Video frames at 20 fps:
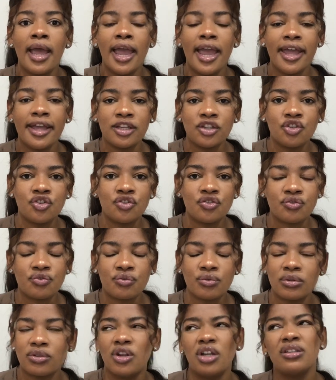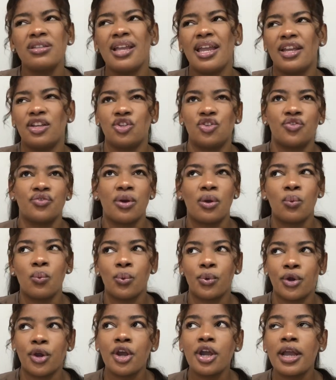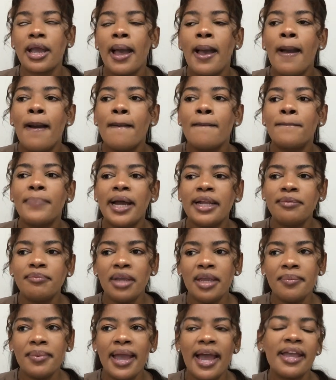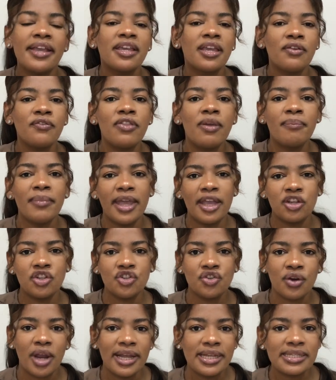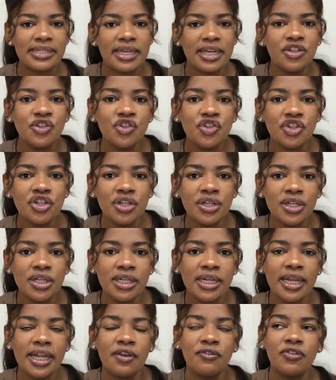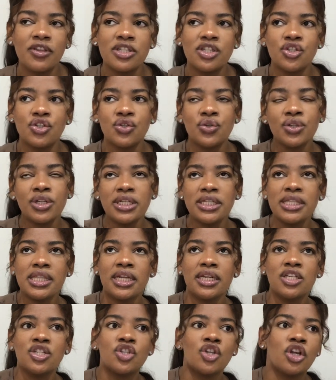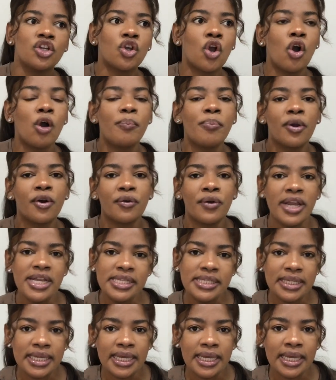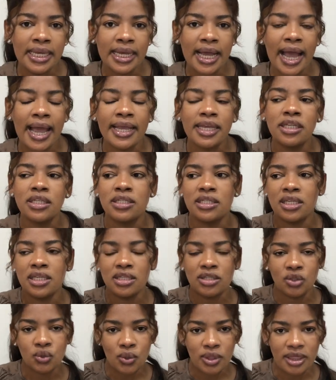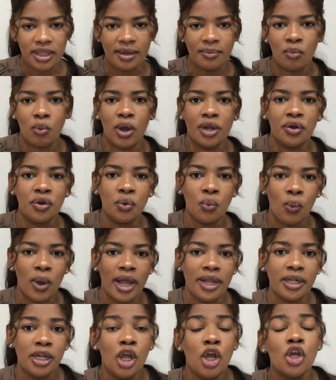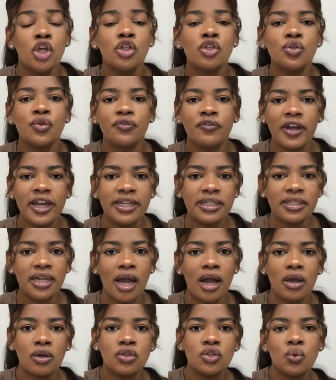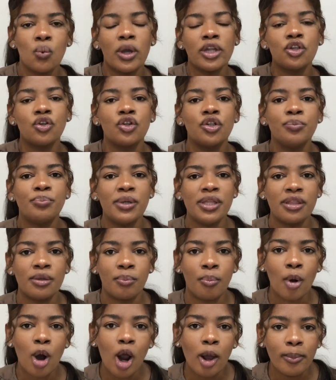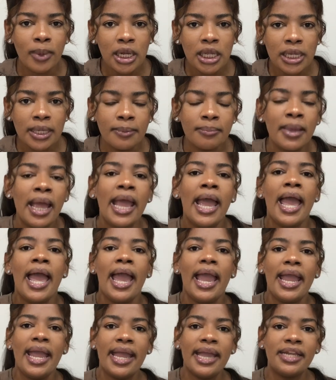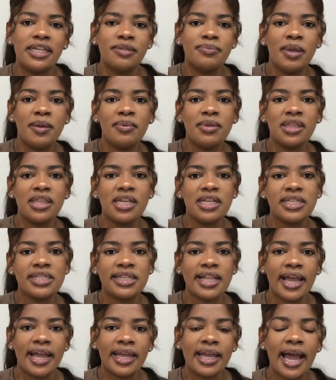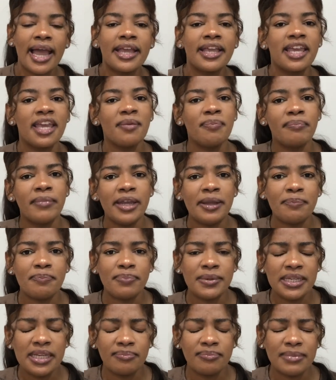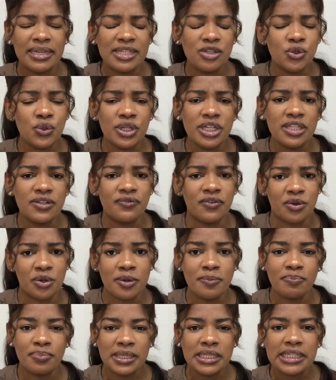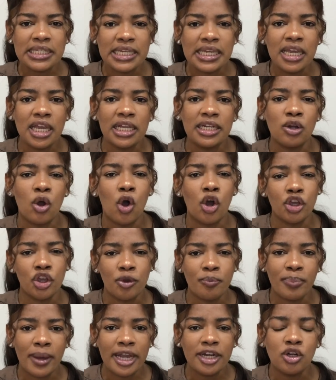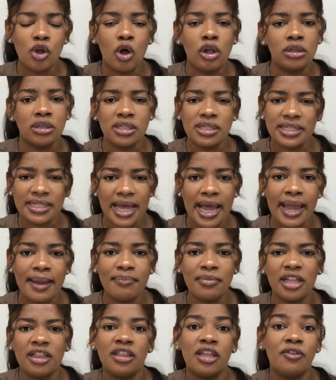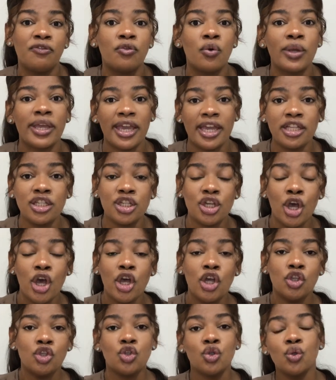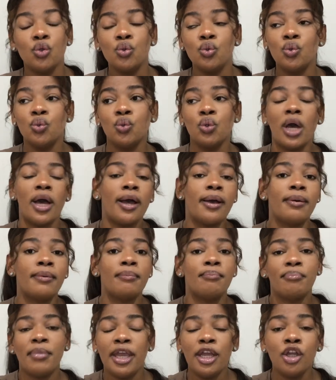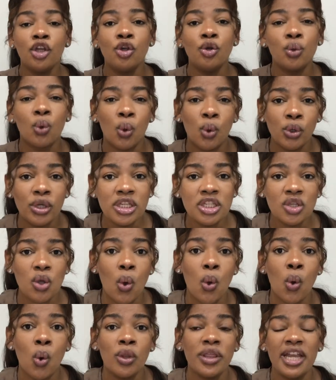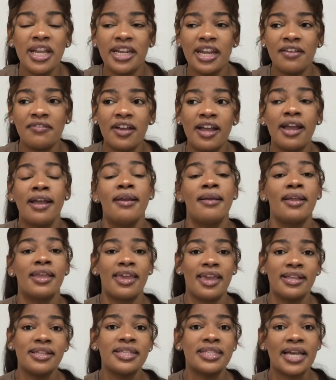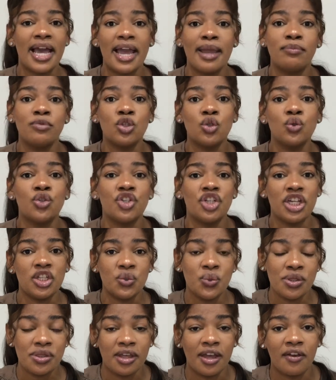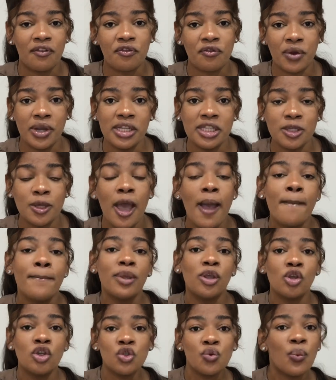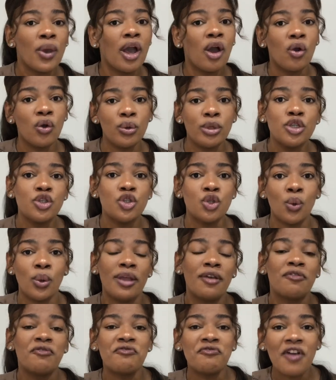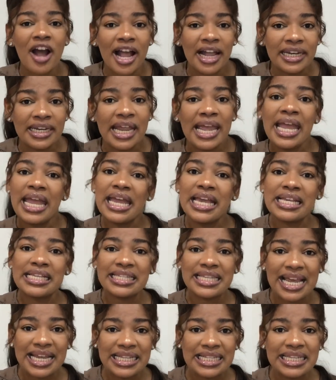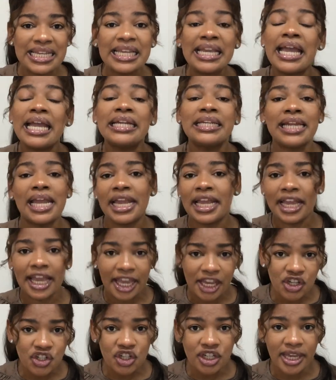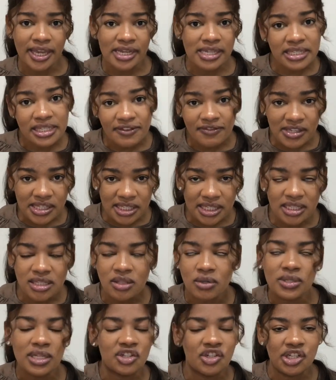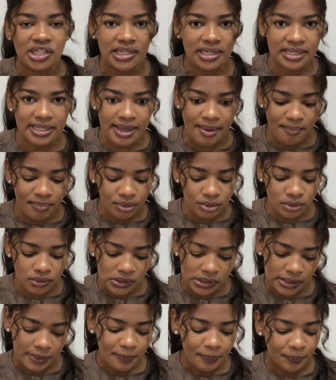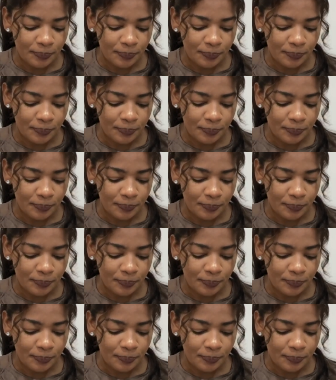extra work, but maybe I give them extra attention. If there's a student that is not cooperating, I sit to them one-on-one to find out what could be the problem. And maybe things like, I keep my students very busy and occupied all the time that they forget to make noise, or they never get time to chat with their friends because we are always doing fun, exciting and engaging activities. Those are just examples.